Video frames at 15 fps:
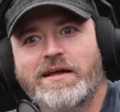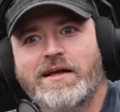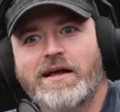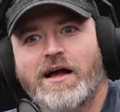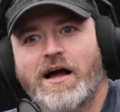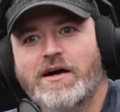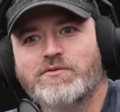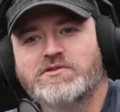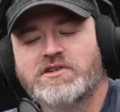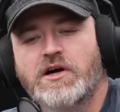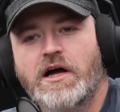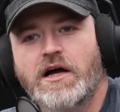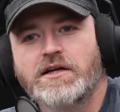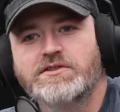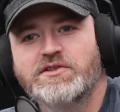I was
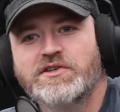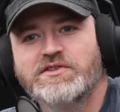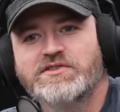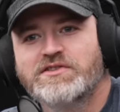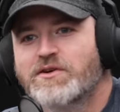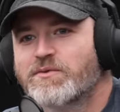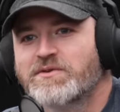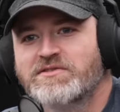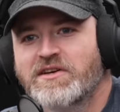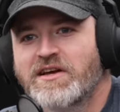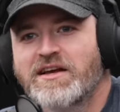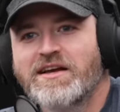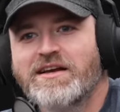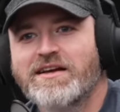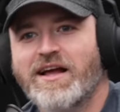conscious. There was,
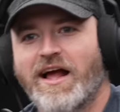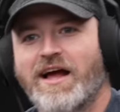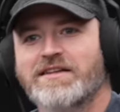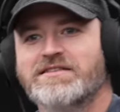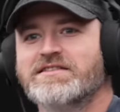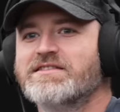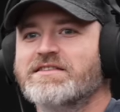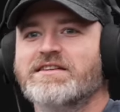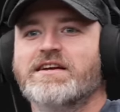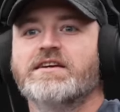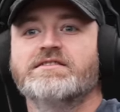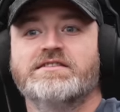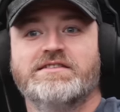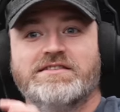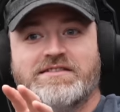I just,
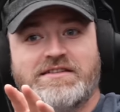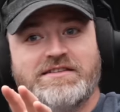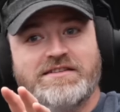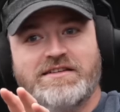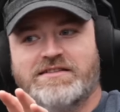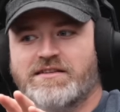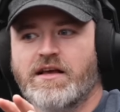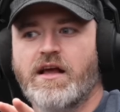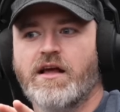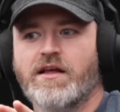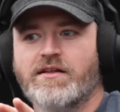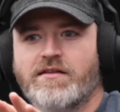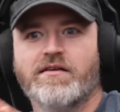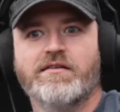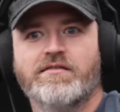because
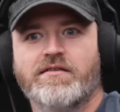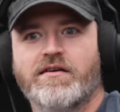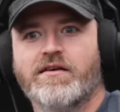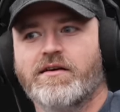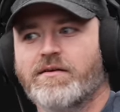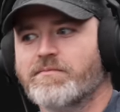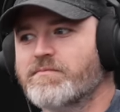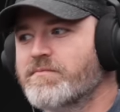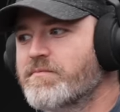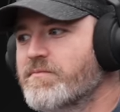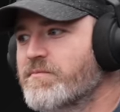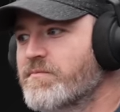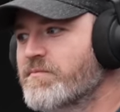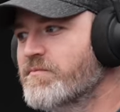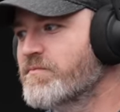it's a
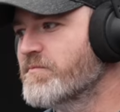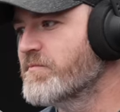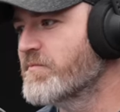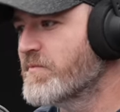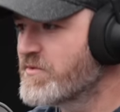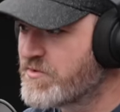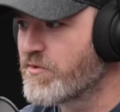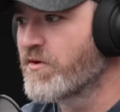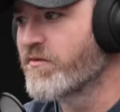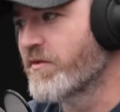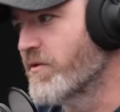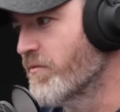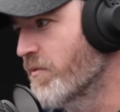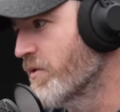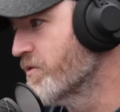sort of
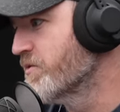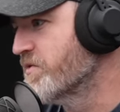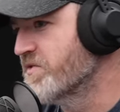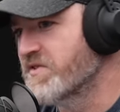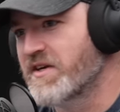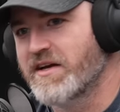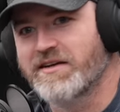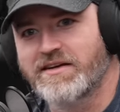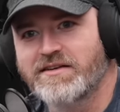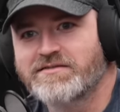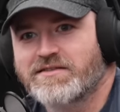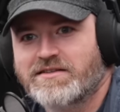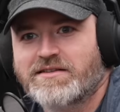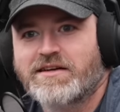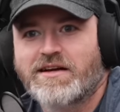an emergency, I guess.
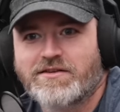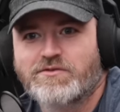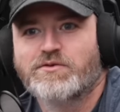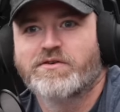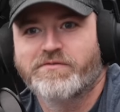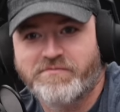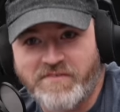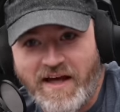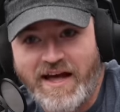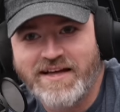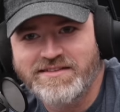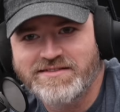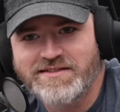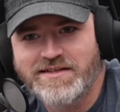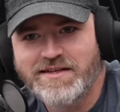Like, they got to do it
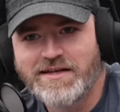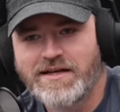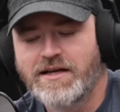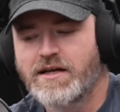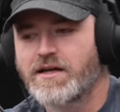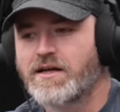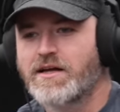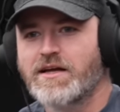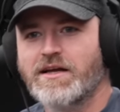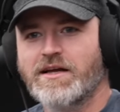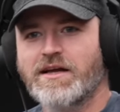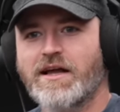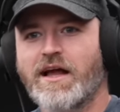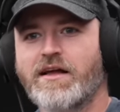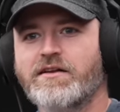fast. Were you
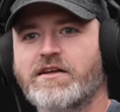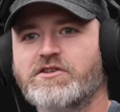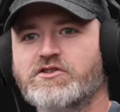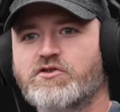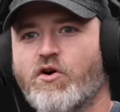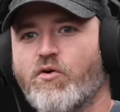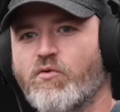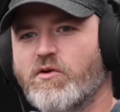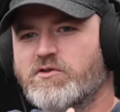scared? And they just go,